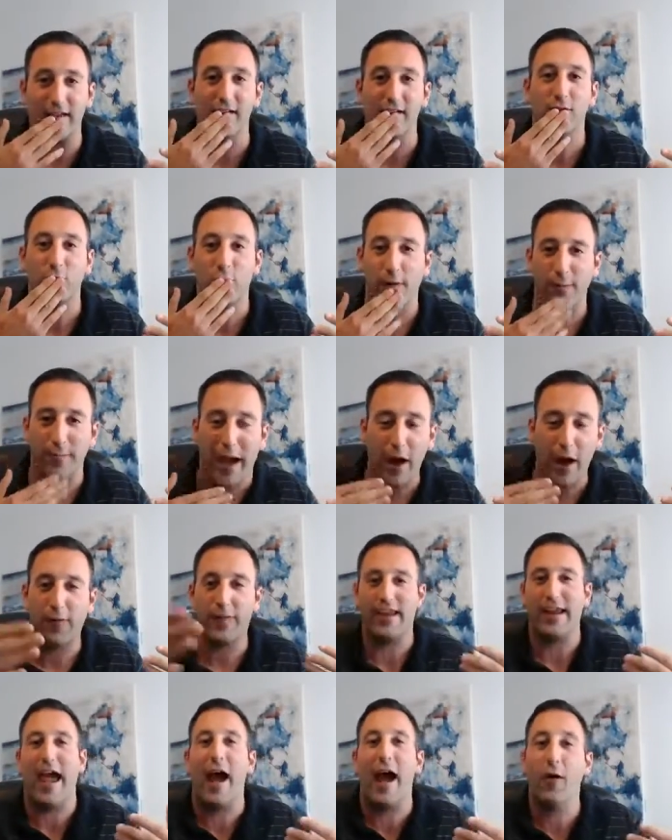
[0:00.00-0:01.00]
into her
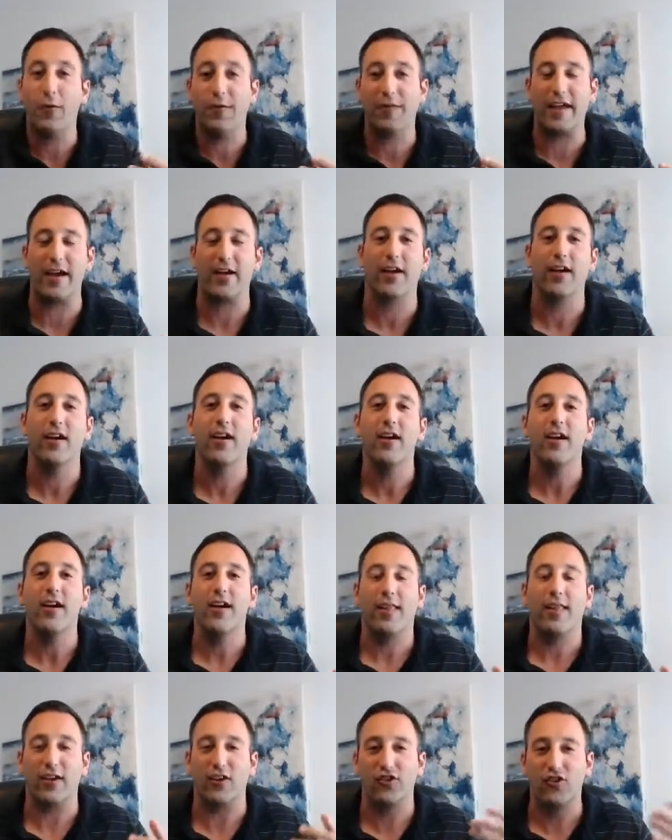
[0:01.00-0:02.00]
mouth and out there,
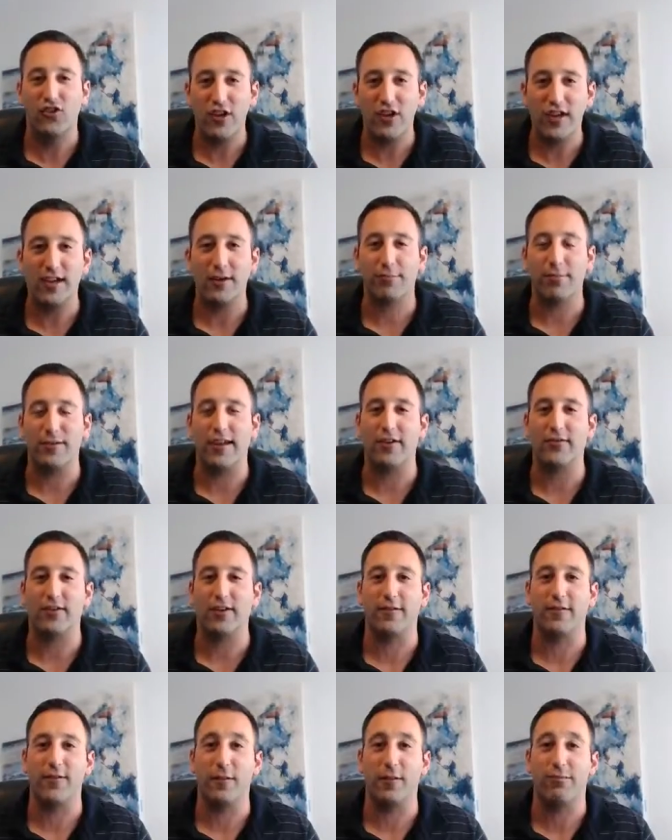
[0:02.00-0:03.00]
like she could
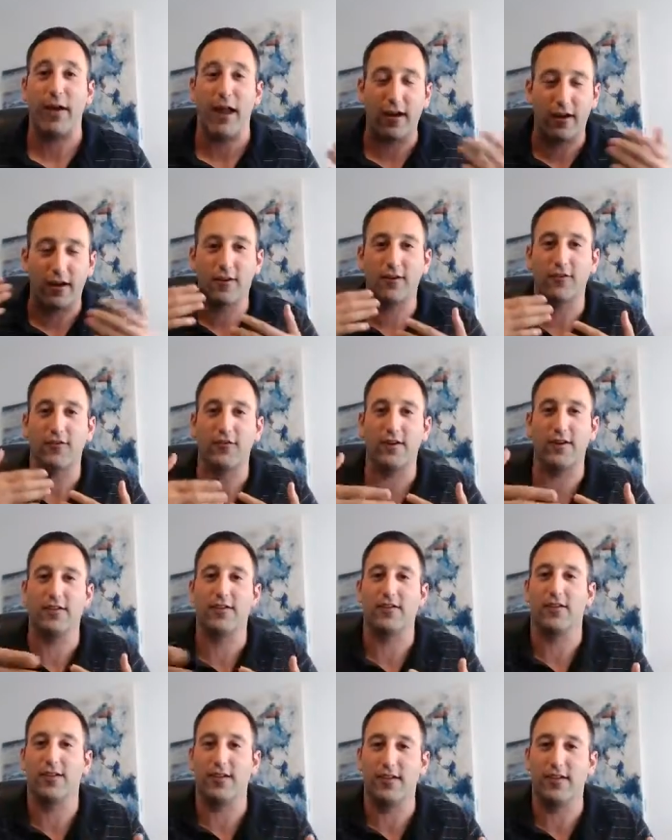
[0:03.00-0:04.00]
potentially feel better because
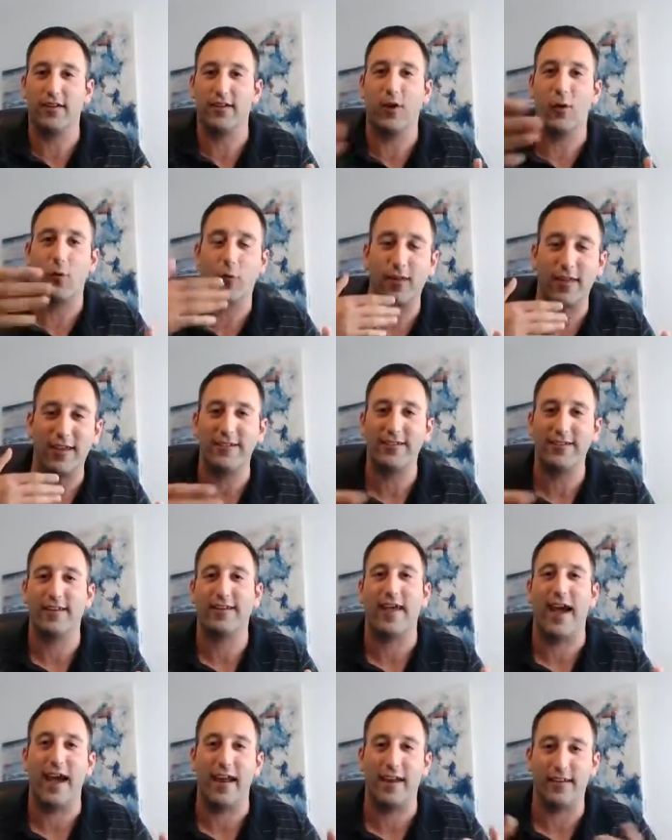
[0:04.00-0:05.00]
she's, you know,
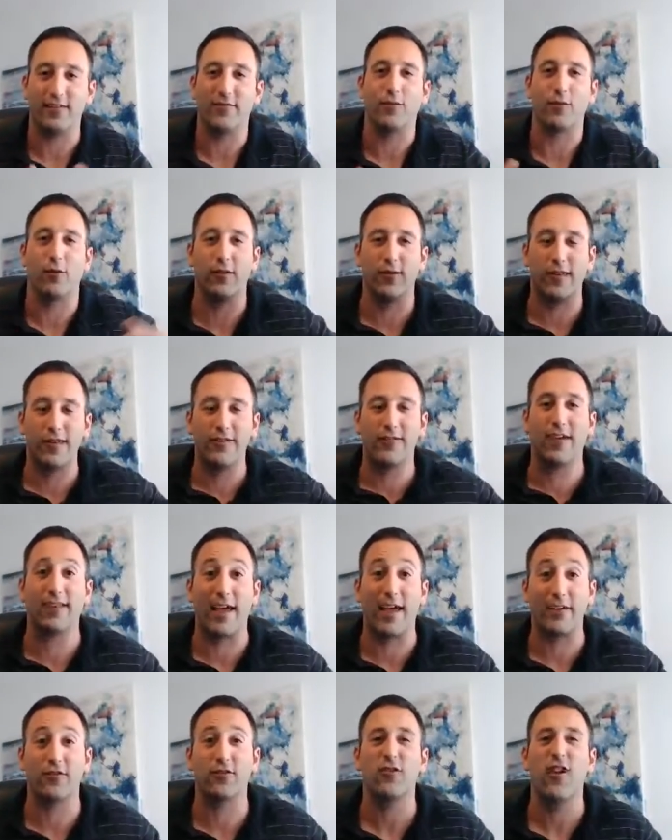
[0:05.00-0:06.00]
releasing that and relieving
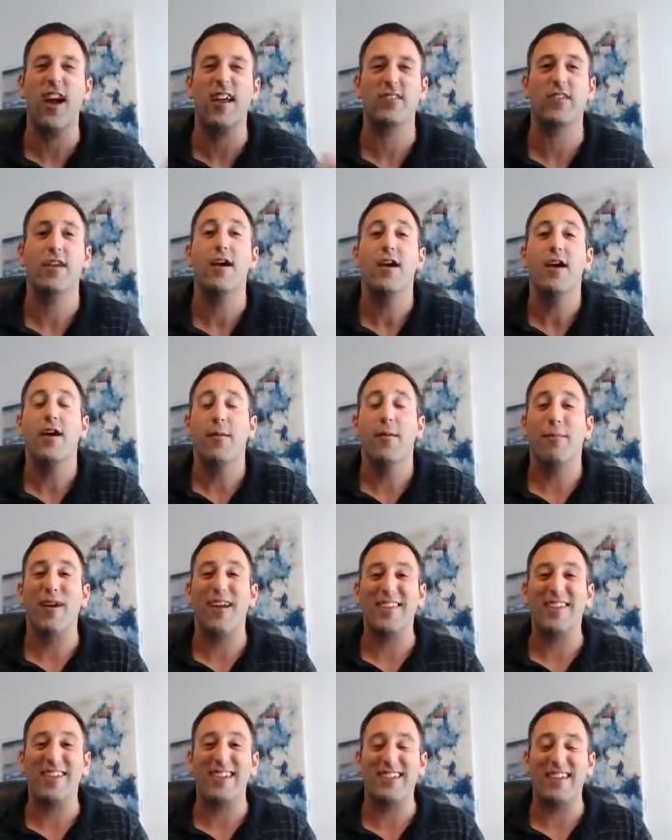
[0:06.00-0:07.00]
that stress.
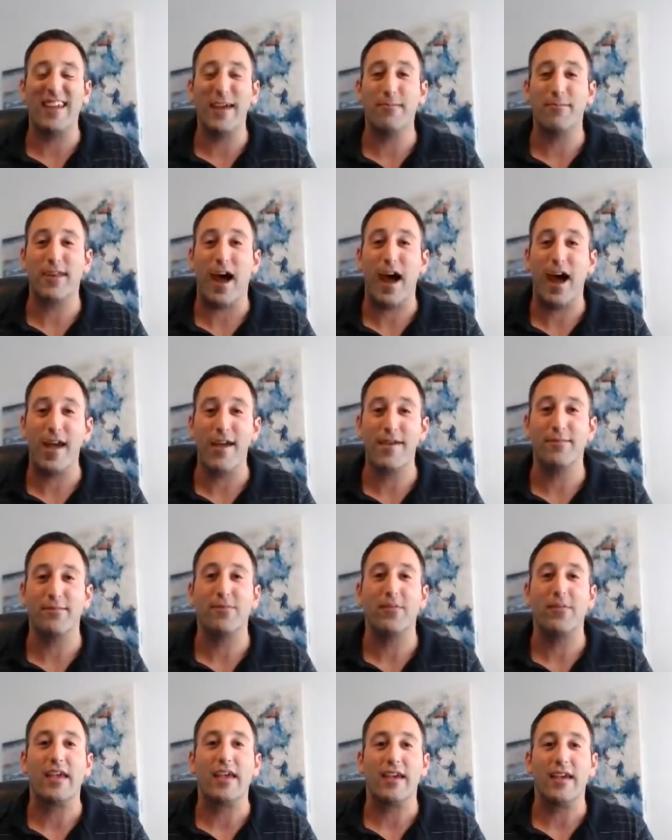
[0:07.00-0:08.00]
But at the same
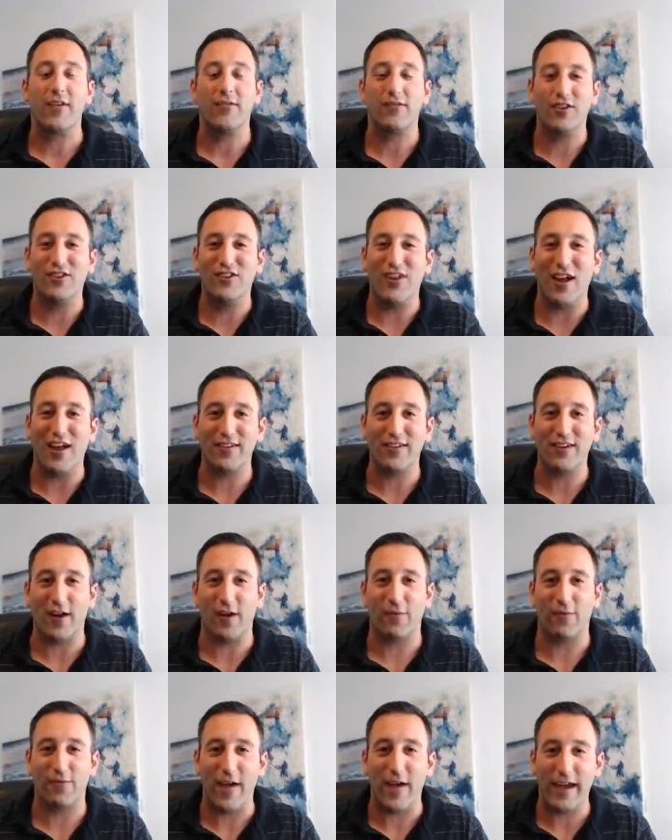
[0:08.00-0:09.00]
time, if she does it
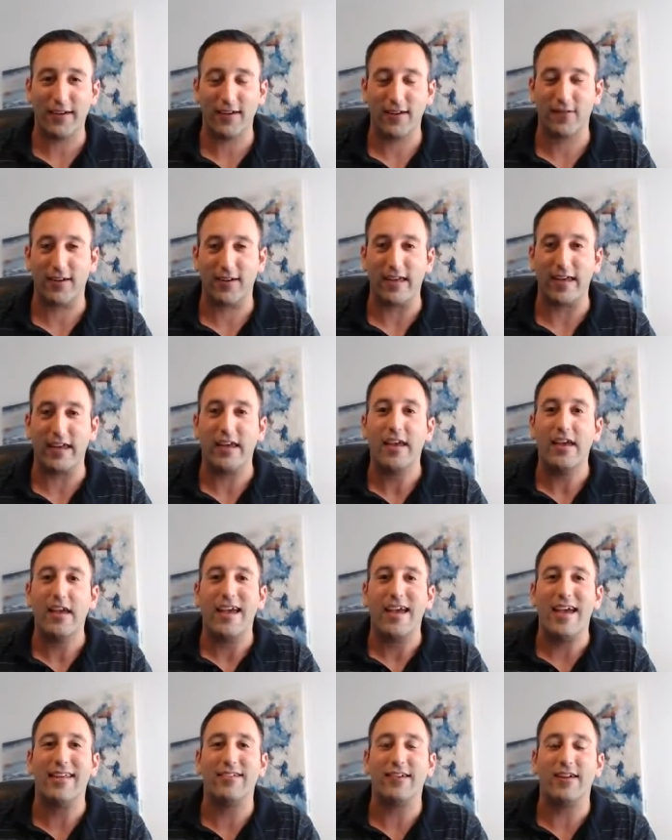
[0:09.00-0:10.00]
effectively,
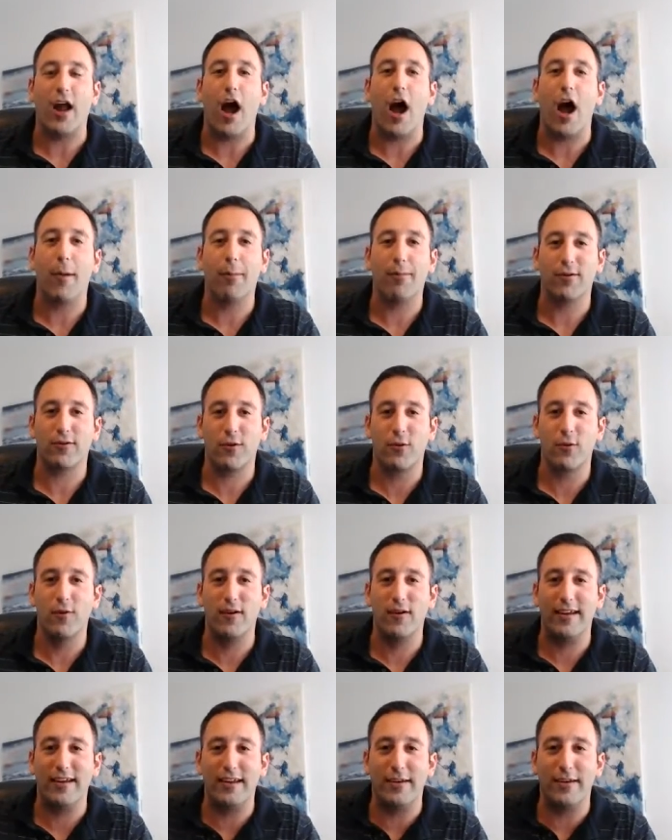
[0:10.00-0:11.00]
it's an
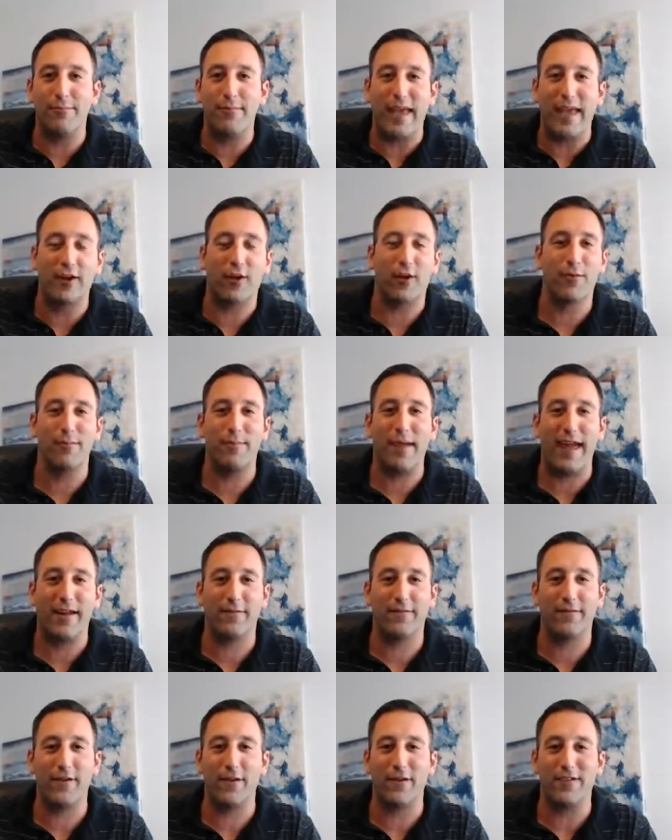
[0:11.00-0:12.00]
opportunity to make her
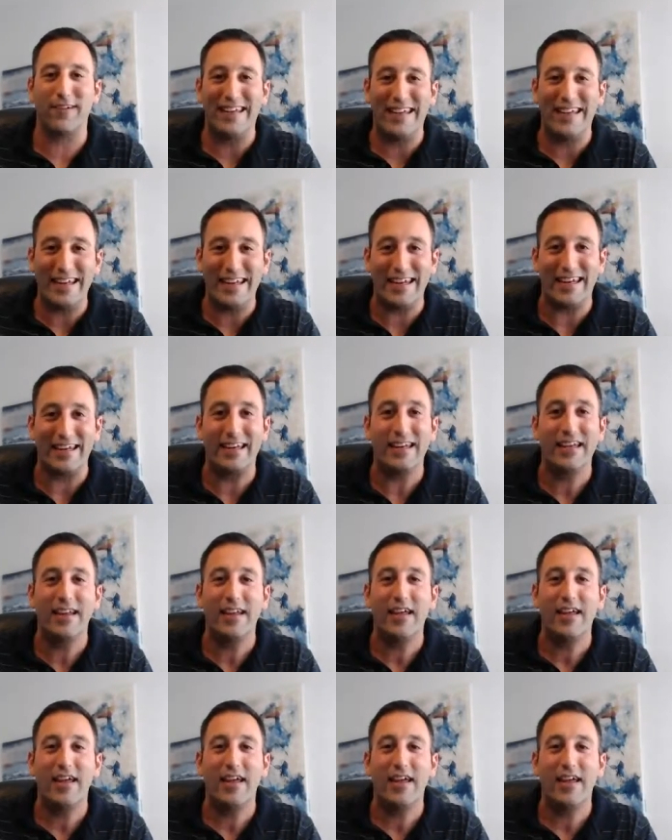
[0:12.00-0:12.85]
man feel needed.